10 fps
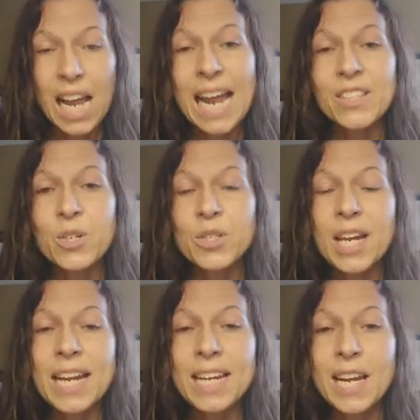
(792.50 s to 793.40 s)

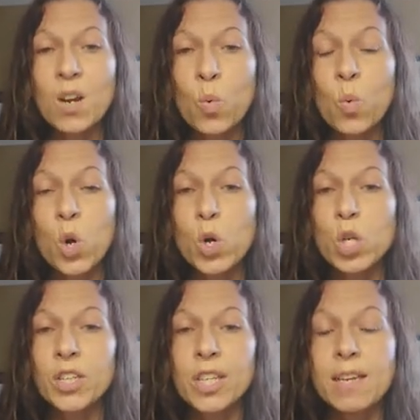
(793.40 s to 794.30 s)
entertaining
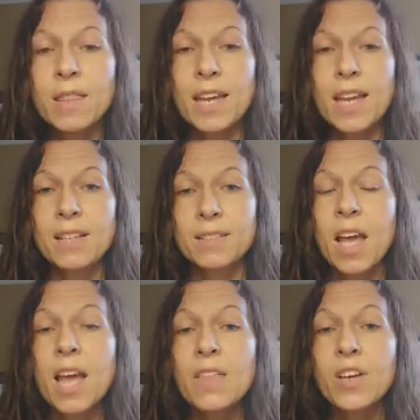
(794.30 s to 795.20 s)
worldly things,
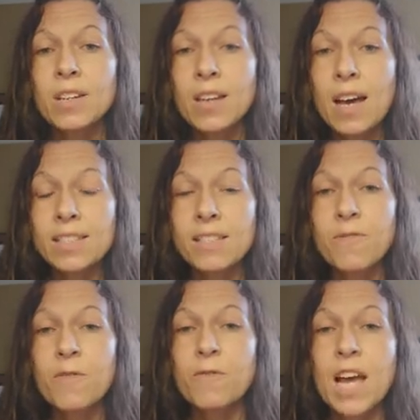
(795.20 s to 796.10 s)
the lust
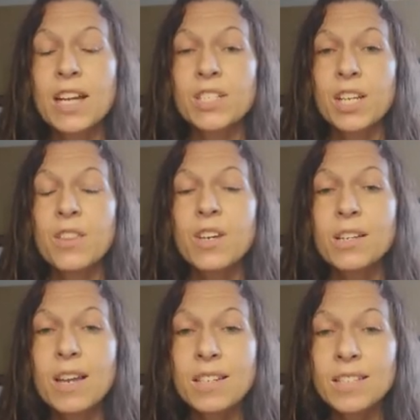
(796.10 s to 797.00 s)
of the flesh, the
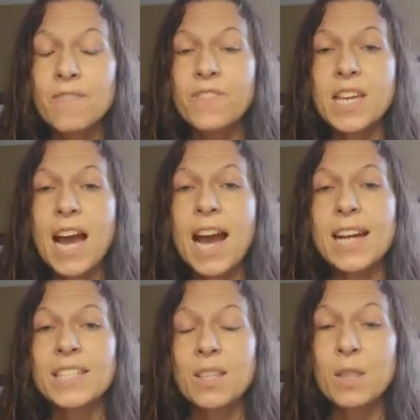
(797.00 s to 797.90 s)
lust of the
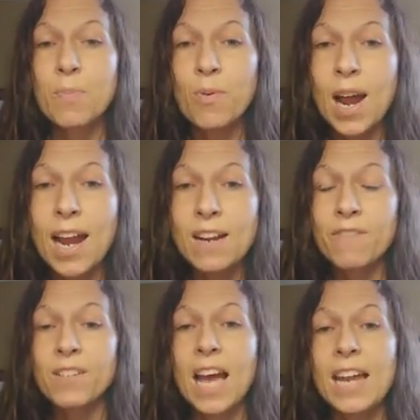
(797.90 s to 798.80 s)
eyes, the pride
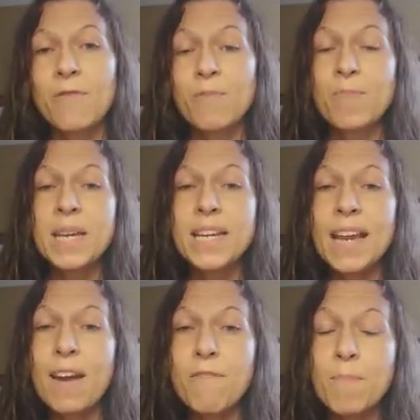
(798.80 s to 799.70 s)
of life, being
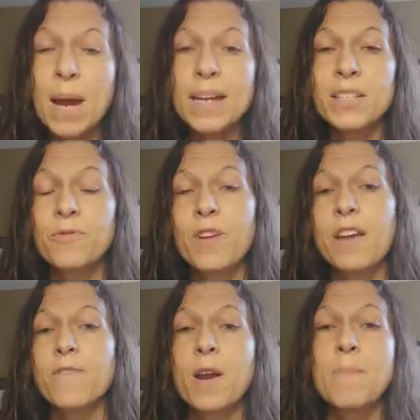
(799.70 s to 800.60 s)
everybody's
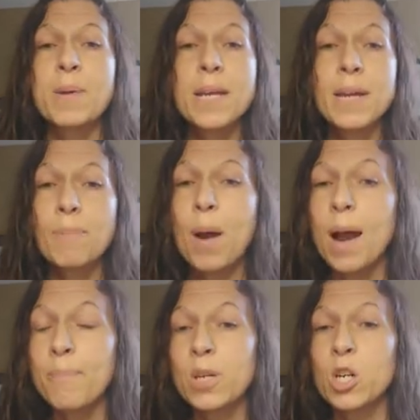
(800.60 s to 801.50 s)
favorite, being
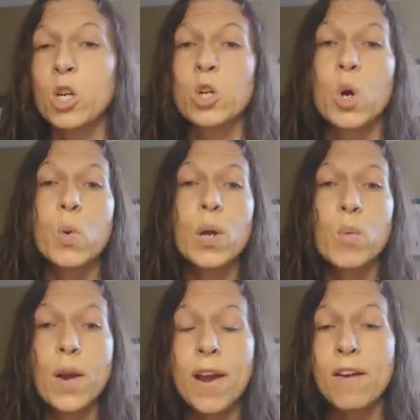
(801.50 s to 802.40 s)
popular, going
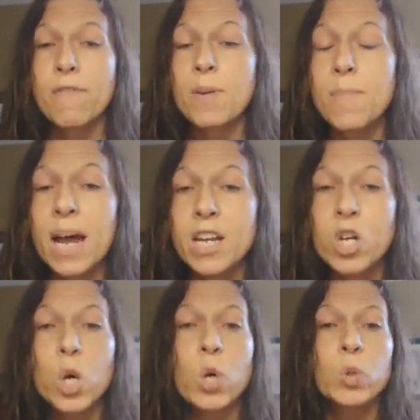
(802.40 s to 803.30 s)
where everybody
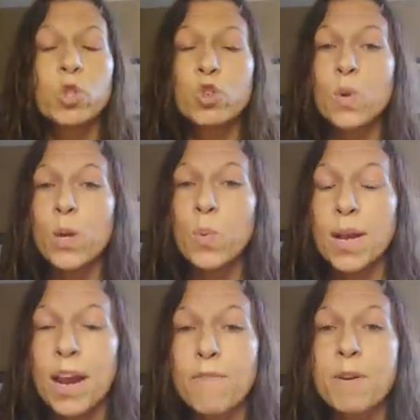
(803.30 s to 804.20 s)
goes, doing
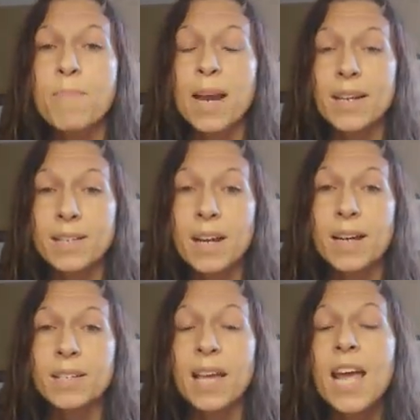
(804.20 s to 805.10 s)
what everybody
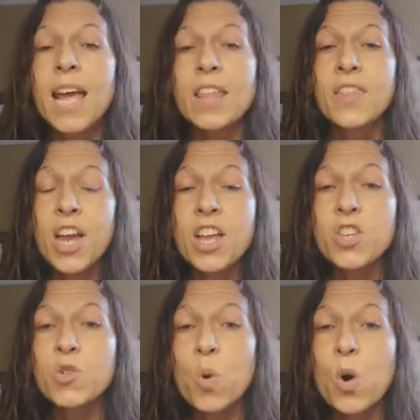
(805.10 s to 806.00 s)
does,
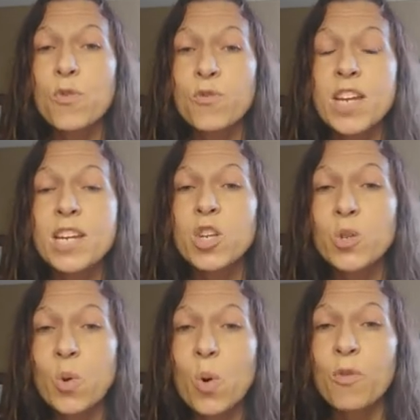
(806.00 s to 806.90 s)
then you're
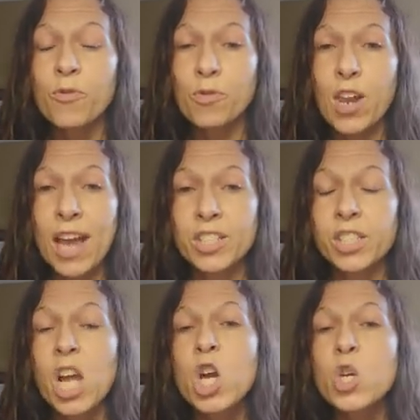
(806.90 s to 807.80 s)
feeding your
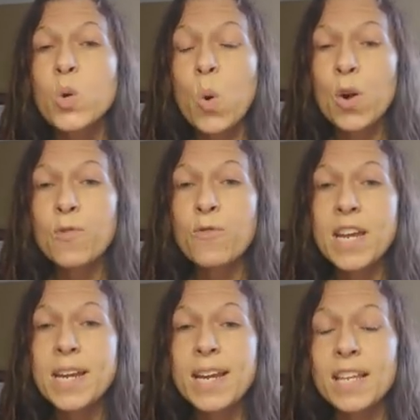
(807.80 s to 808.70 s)
flesh. You're
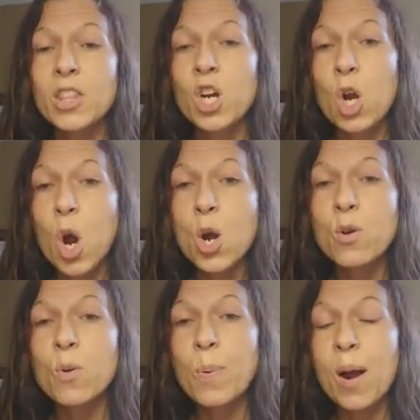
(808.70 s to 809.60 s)
feeding the
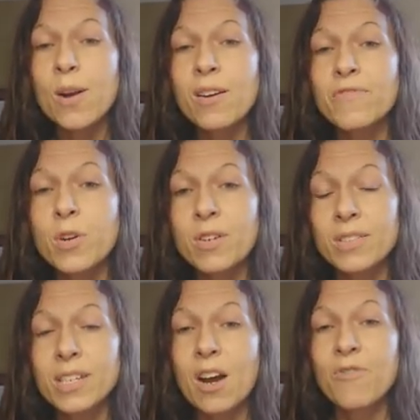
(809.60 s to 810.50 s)
carnal part of
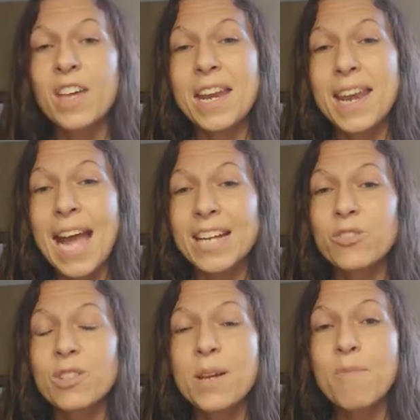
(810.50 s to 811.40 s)
yourself that
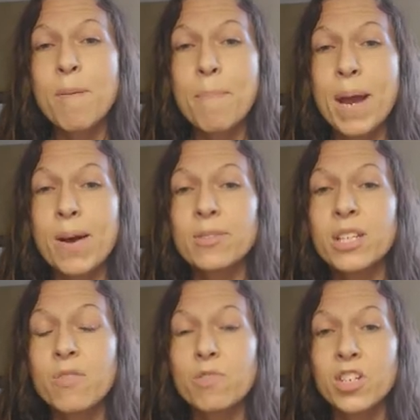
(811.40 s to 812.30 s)
naturally rebels
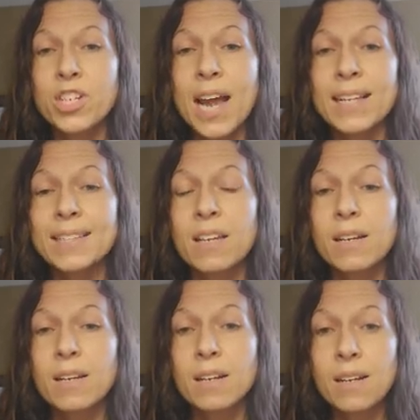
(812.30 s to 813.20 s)
and rejects
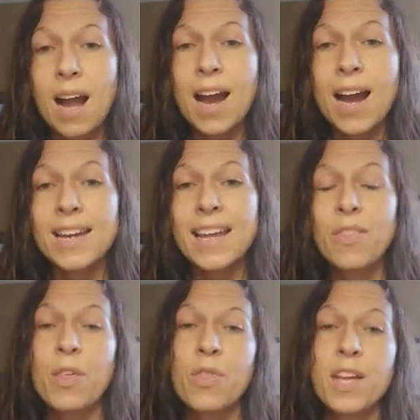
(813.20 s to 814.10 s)
God
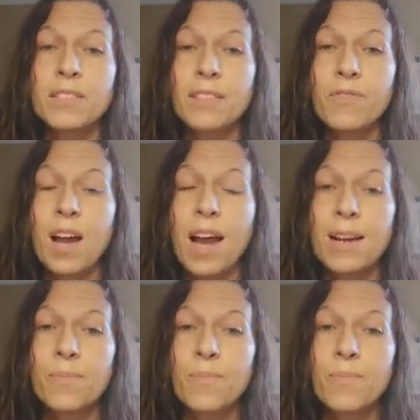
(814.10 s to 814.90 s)
and the things of God.